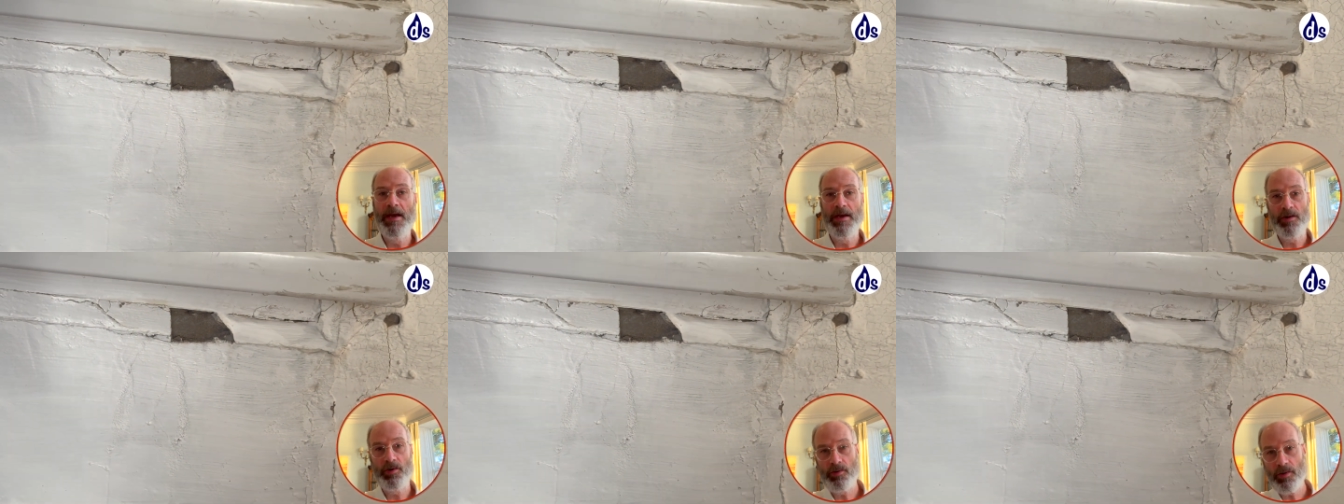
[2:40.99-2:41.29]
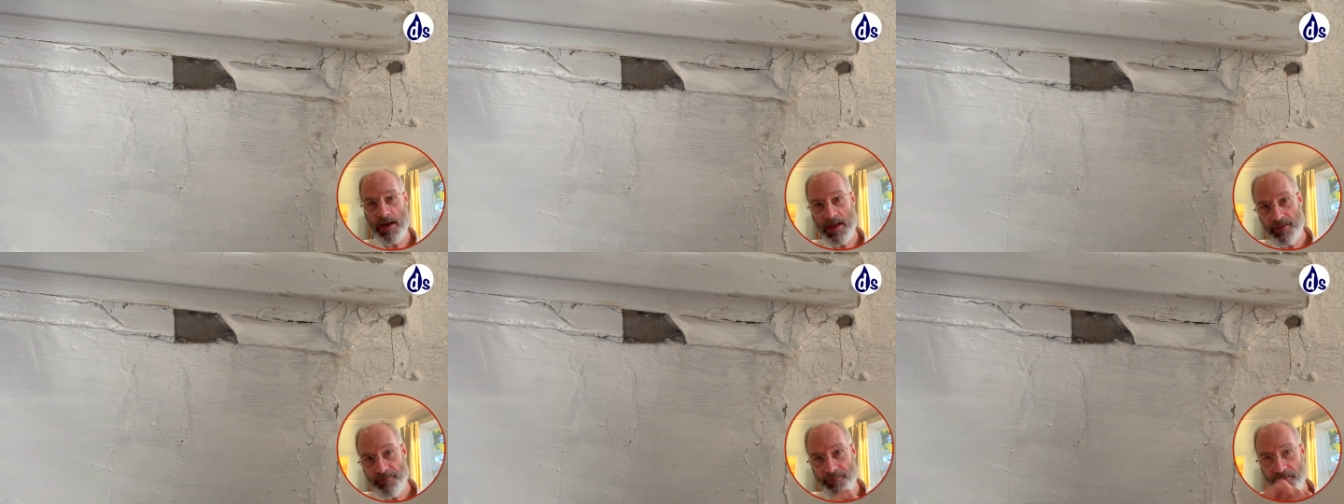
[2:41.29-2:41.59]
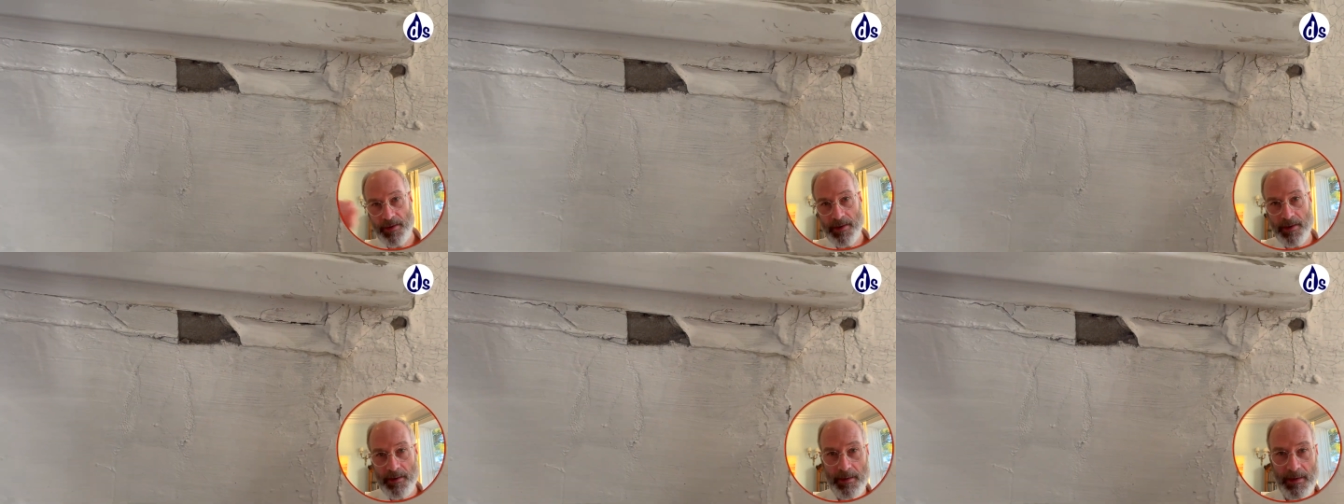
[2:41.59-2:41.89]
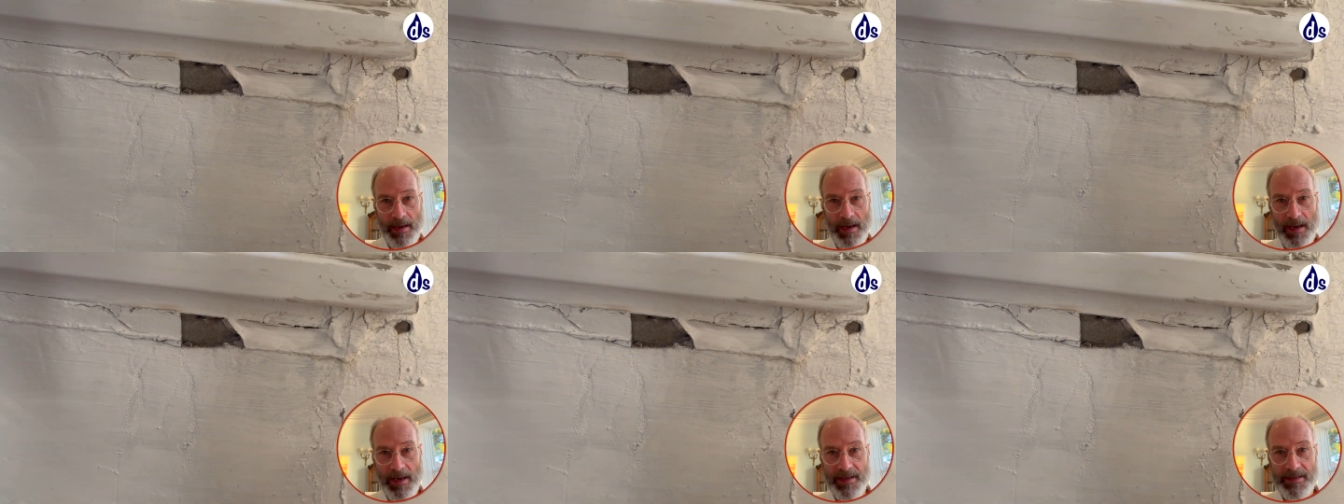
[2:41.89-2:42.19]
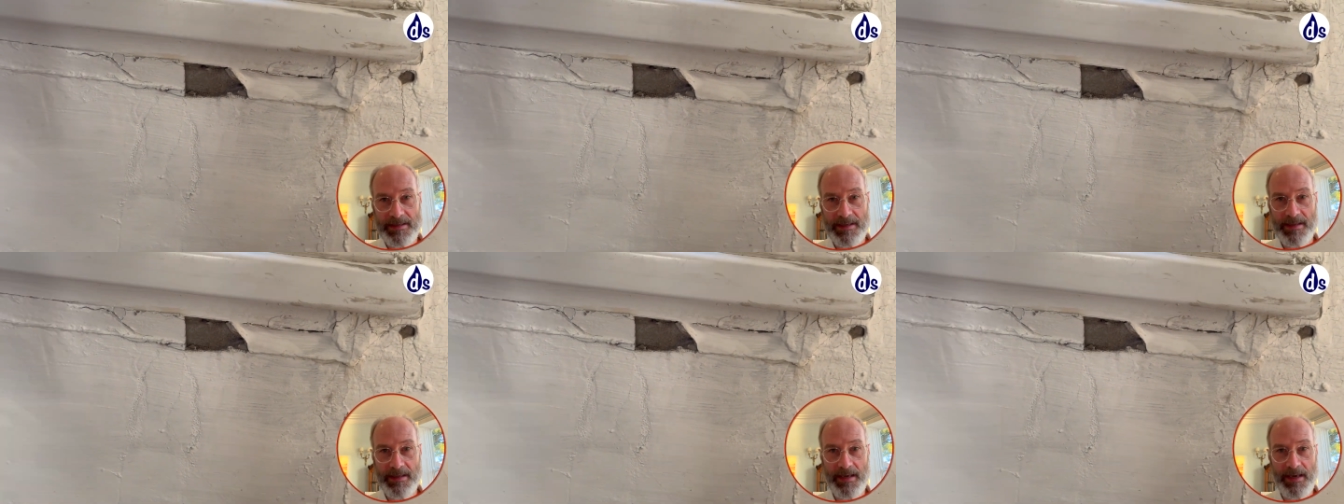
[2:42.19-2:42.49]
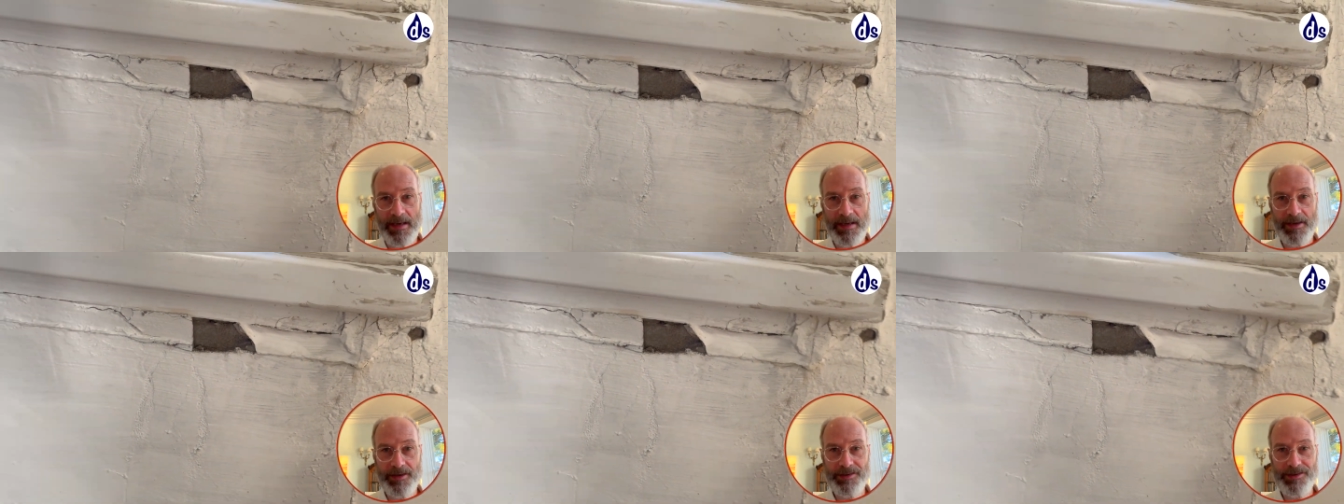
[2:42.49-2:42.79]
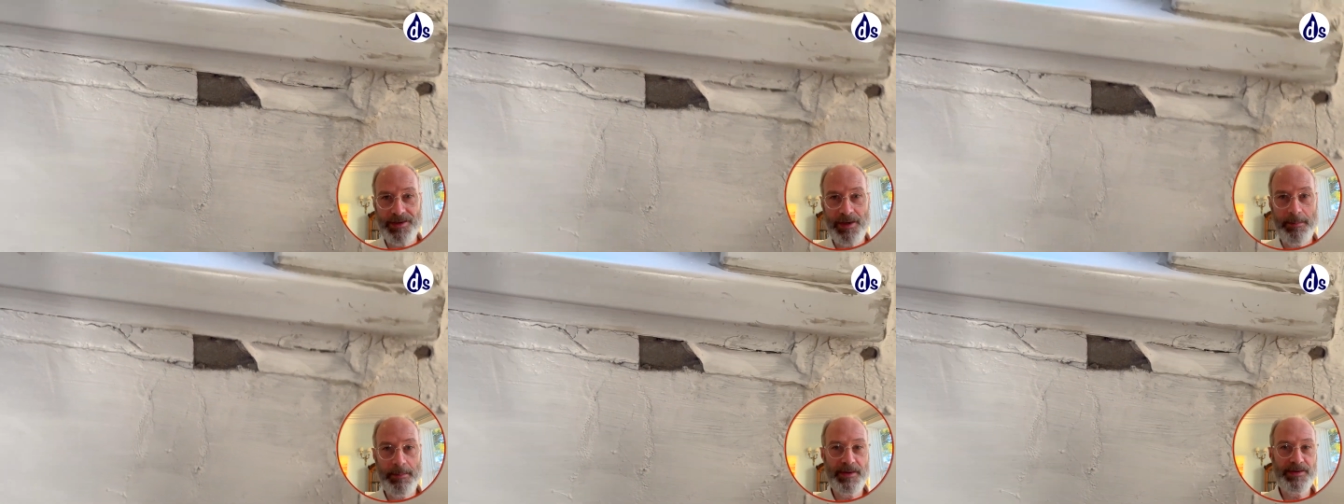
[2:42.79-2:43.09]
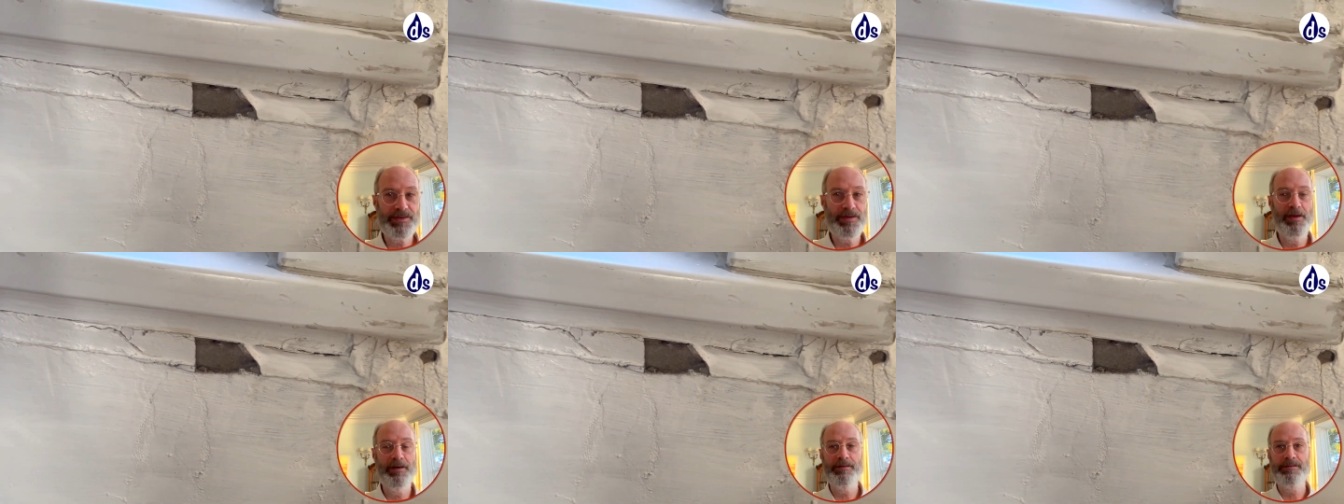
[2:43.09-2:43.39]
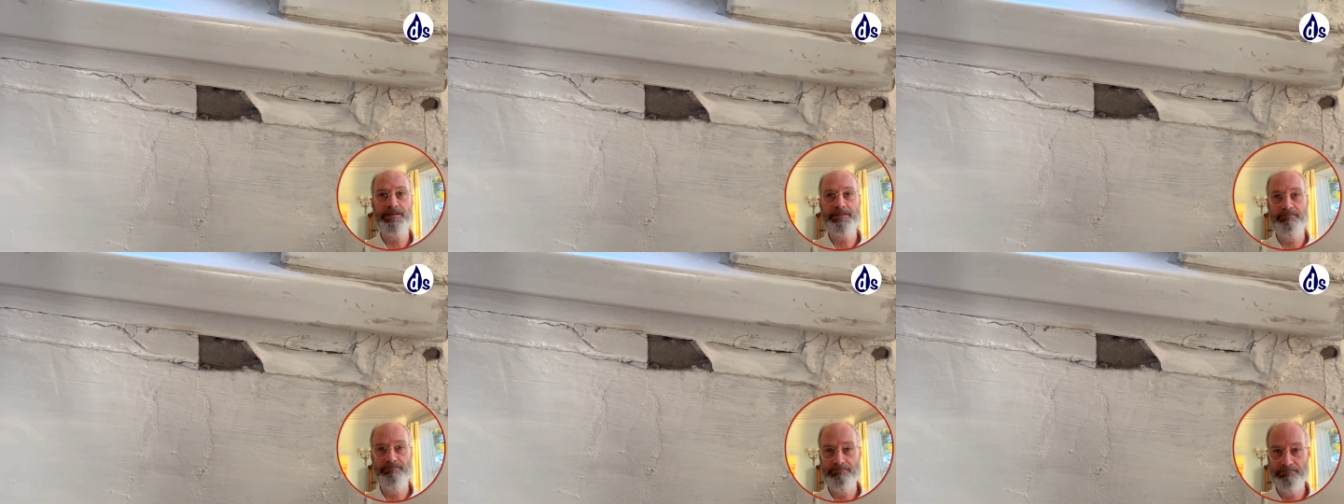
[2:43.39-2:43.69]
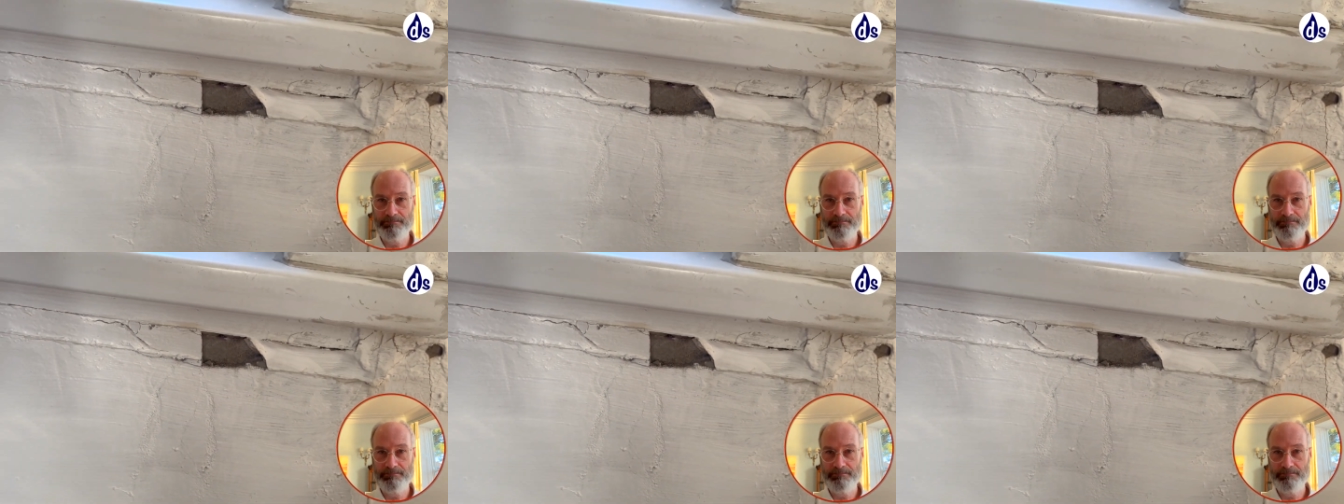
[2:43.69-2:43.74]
Great for hiding hygroscopic salts,